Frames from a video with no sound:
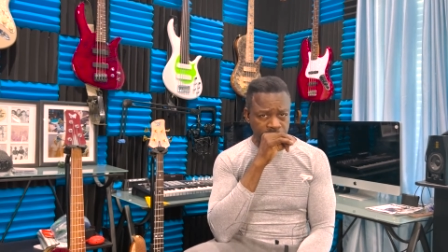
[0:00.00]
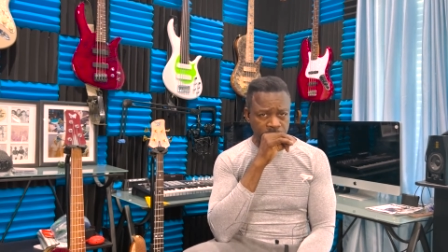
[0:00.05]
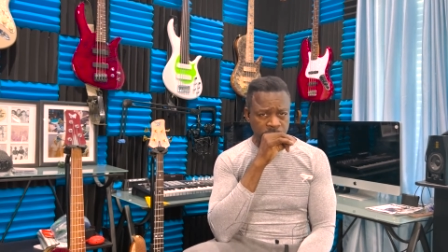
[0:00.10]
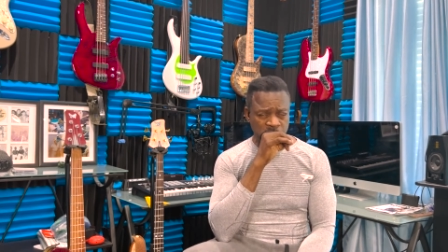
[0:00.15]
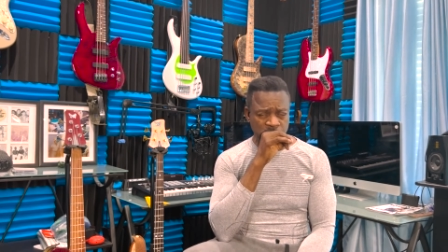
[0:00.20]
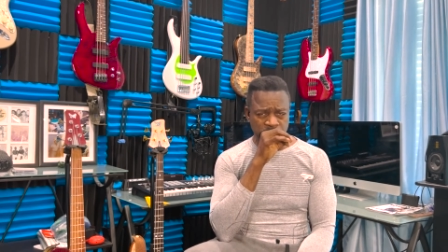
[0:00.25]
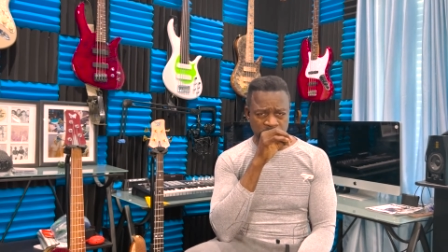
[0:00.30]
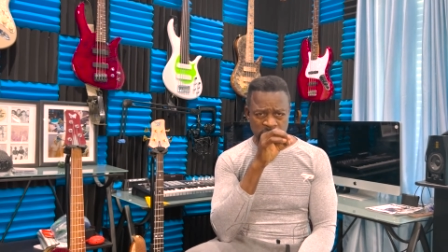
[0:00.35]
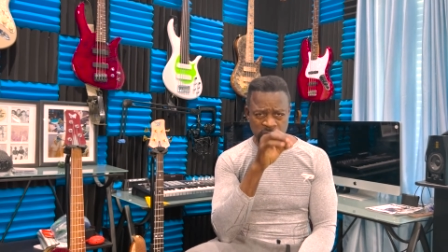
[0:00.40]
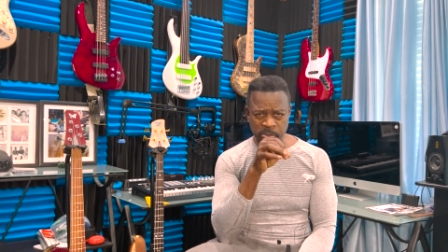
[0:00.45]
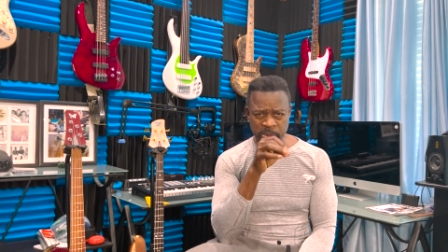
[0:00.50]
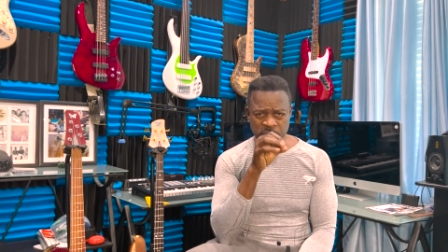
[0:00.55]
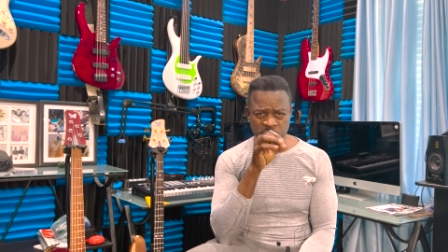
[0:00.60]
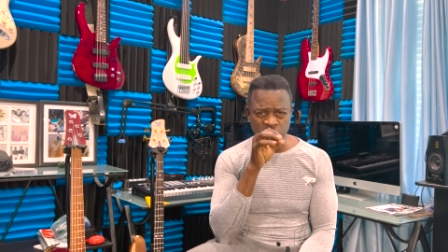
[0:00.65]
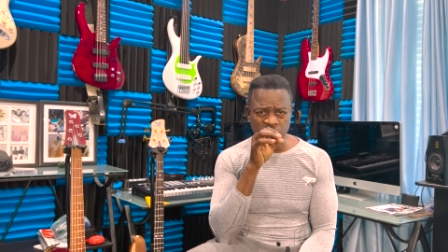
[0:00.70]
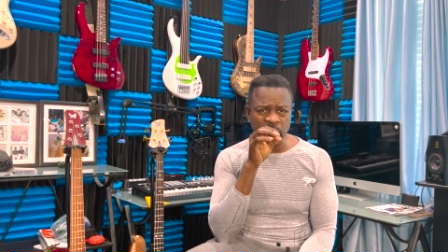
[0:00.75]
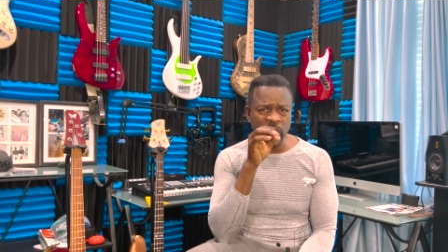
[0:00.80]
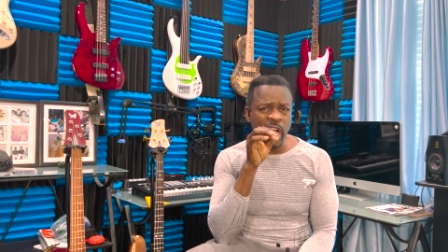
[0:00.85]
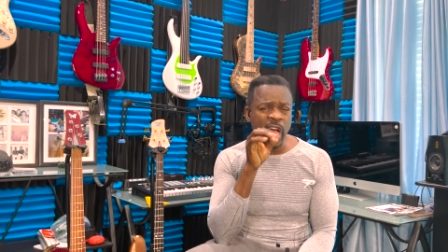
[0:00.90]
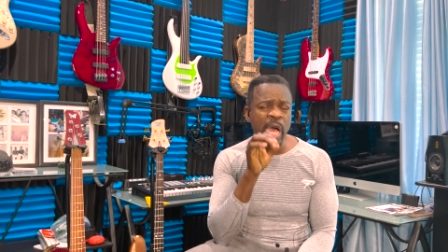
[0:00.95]
Excuse me, you're
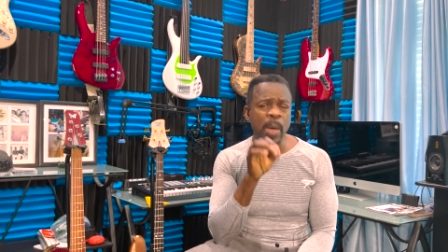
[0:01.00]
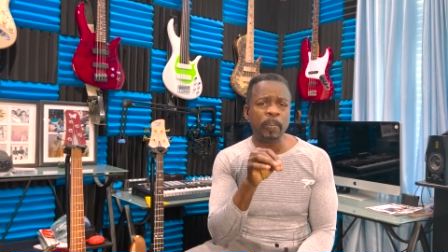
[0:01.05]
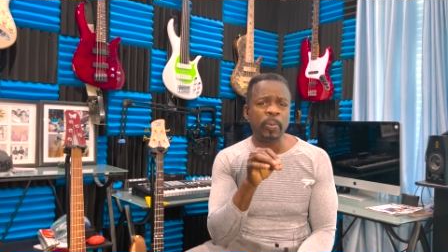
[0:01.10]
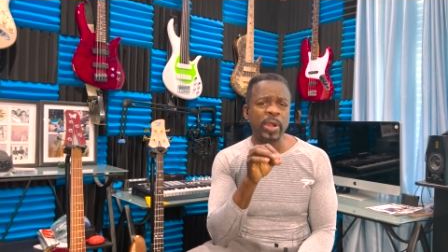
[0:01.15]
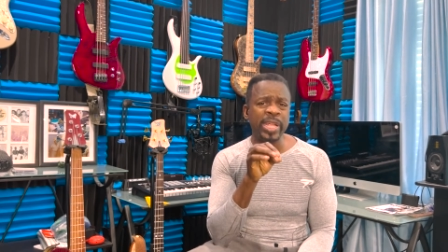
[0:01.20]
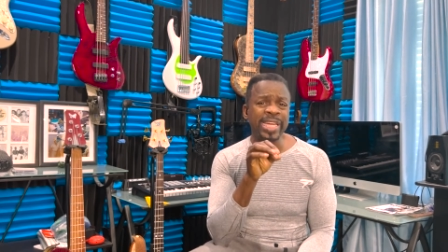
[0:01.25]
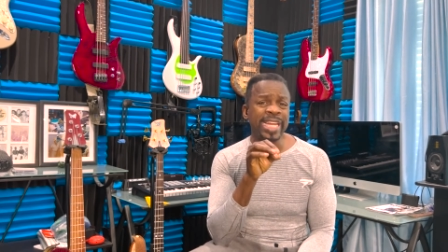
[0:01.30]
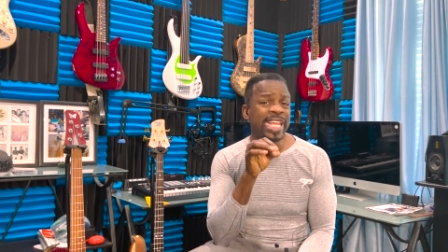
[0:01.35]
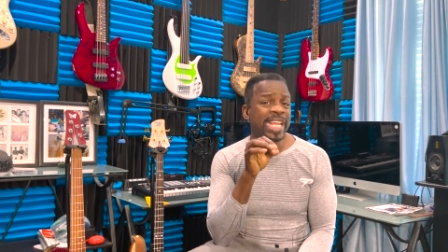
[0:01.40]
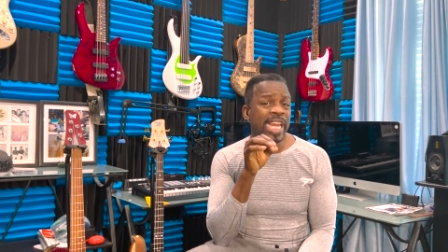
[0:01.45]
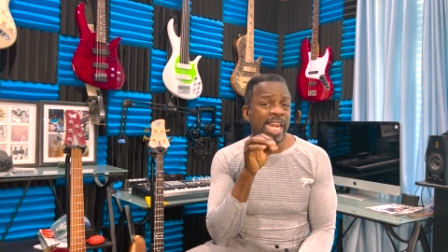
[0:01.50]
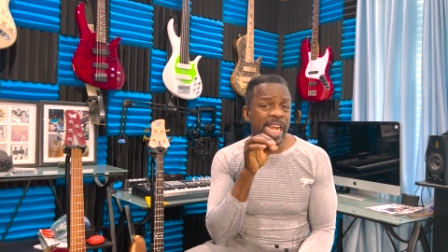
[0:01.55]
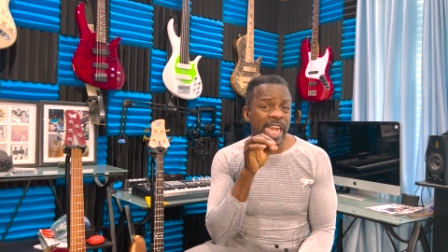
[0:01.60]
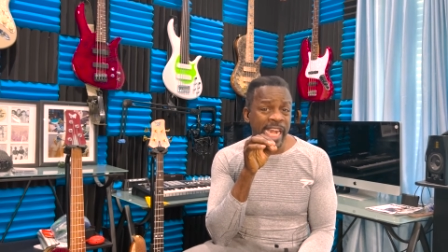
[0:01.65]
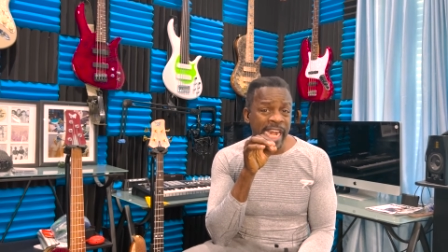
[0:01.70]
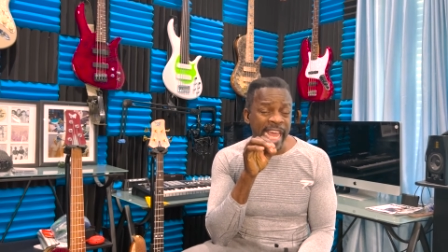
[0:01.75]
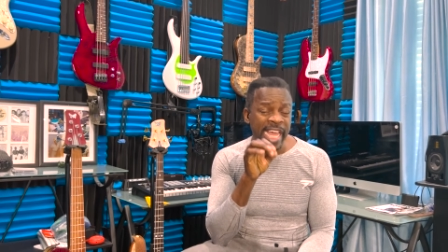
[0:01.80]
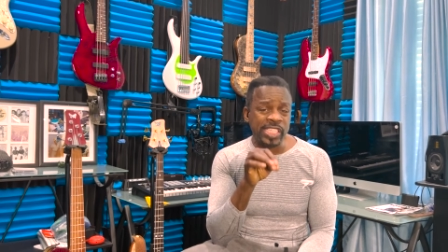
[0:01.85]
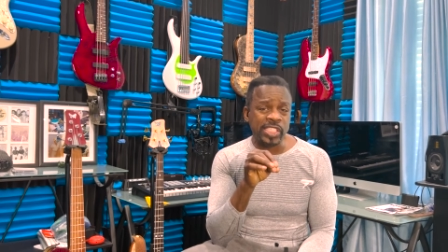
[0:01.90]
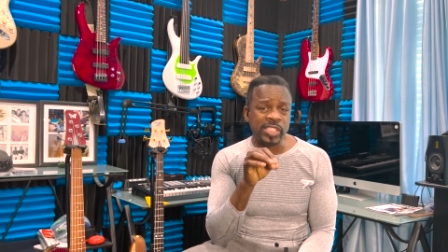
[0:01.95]
going to operate
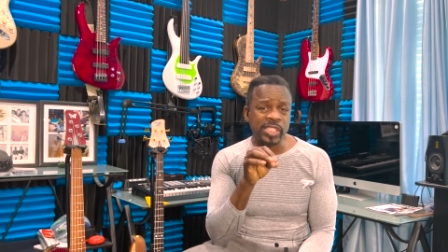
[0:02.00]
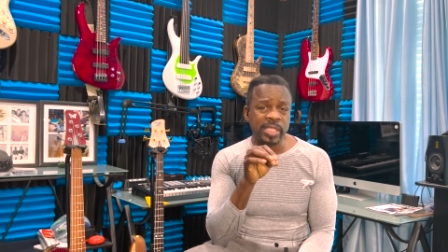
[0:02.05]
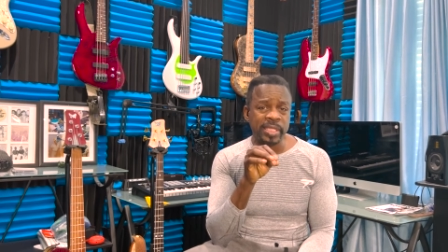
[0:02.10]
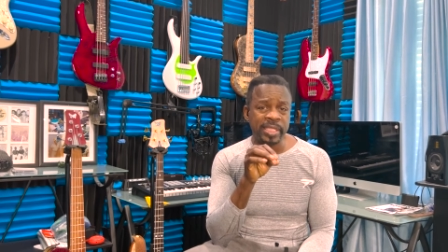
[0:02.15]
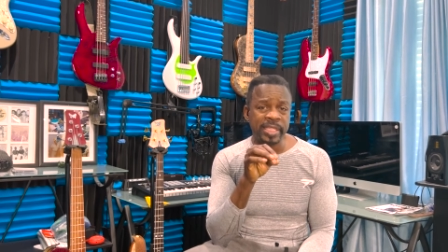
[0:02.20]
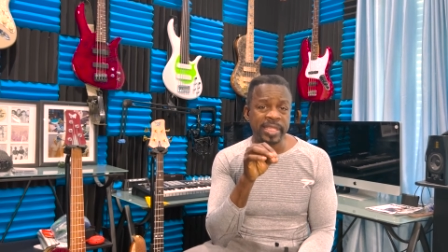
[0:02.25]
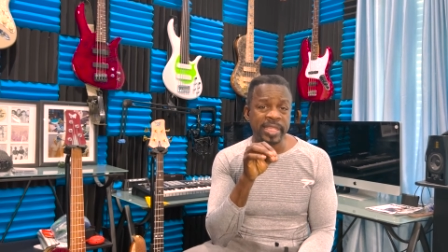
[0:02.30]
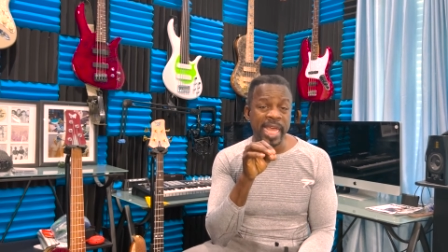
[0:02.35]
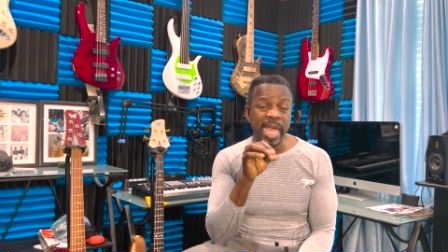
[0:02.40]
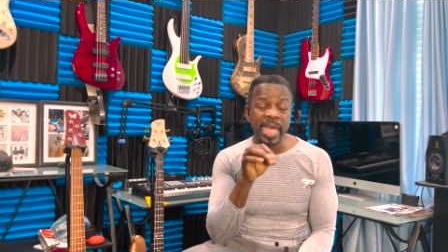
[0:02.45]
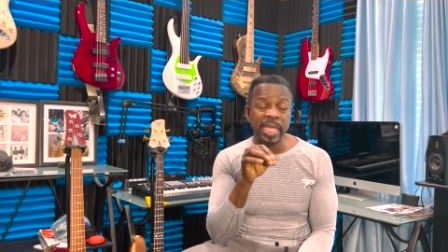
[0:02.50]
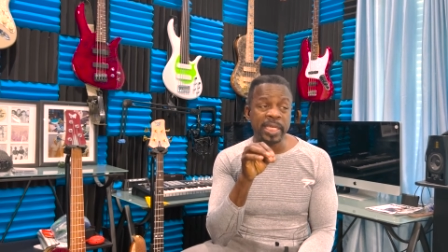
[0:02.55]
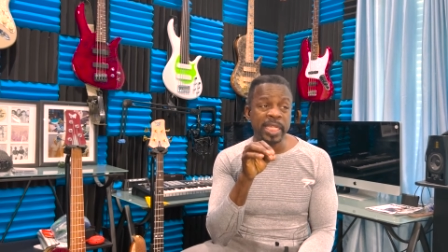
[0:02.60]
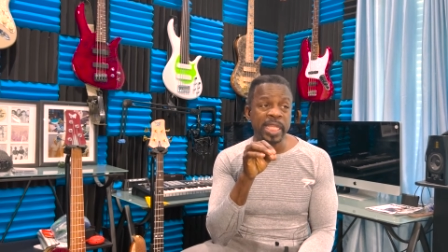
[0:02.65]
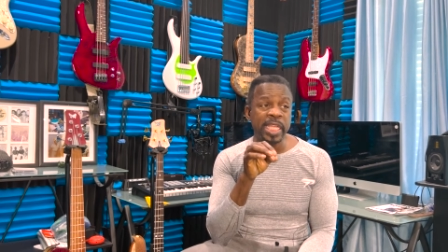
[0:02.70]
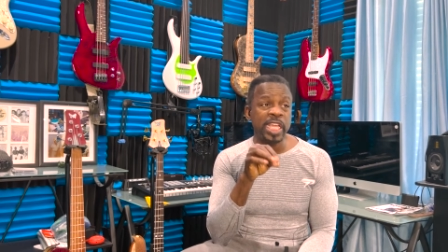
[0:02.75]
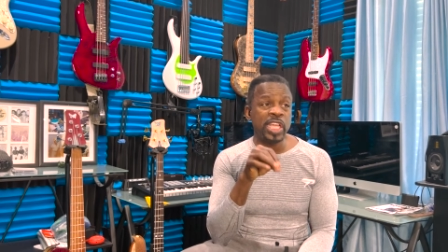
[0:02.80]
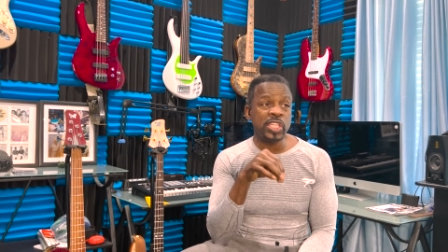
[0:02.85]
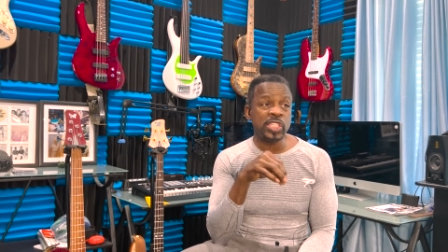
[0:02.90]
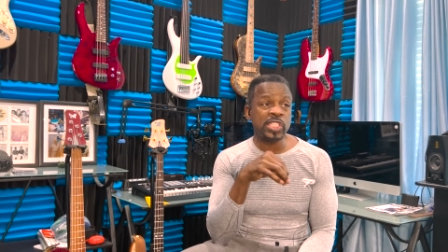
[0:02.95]
less than
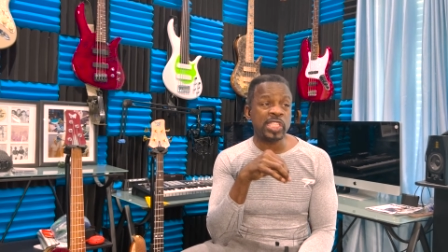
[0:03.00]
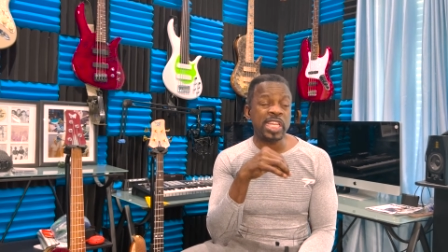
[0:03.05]
is,